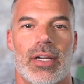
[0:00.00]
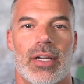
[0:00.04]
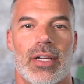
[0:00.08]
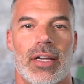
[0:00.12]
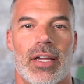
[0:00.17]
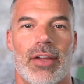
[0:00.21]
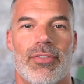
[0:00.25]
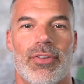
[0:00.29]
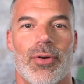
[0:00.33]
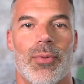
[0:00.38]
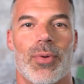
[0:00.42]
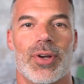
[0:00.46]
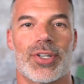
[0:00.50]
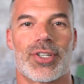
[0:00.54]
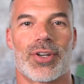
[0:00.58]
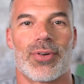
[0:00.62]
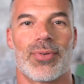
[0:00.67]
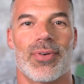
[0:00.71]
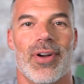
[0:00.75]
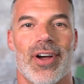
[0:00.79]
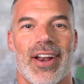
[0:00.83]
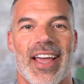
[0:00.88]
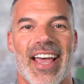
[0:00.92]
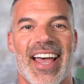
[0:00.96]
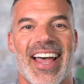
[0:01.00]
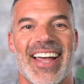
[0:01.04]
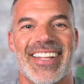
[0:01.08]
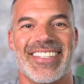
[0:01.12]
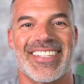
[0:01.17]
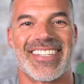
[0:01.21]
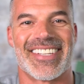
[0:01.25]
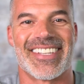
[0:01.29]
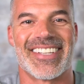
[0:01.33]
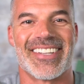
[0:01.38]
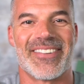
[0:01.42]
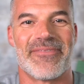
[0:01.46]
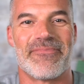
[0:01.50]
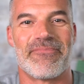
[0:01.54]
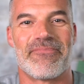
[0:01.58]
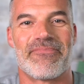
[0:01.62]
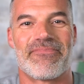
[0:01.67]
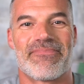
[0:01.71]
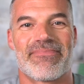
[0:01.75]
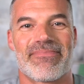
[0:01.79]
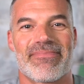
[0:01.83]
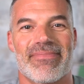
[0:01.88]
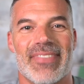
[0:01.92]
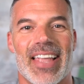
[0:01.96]
if you wish to run ads,
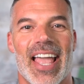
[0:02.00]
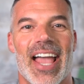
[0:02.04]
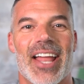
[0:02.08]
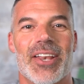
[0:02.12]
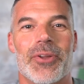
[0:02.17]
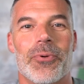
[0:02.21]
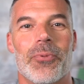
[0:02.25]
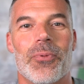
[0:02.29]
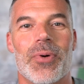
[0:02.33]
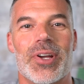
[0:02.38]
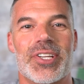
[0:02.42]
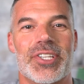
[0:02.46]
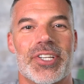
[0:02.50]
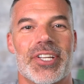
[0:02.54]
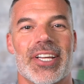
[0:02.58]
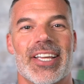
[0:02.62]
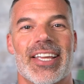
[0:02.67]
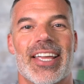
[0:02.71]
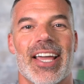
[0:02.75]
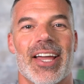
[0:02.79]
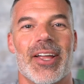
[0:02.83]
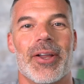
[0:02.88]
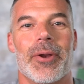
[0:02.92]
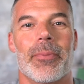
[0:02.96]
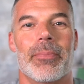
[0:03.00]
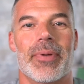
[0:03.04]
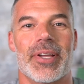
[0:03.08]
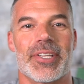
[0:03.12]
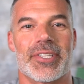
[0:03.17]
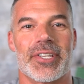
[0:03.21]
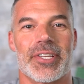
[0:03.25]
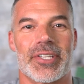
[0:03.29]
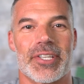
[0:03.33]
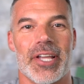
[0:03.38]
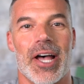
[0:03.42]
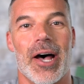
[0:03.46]
and you wish to get your business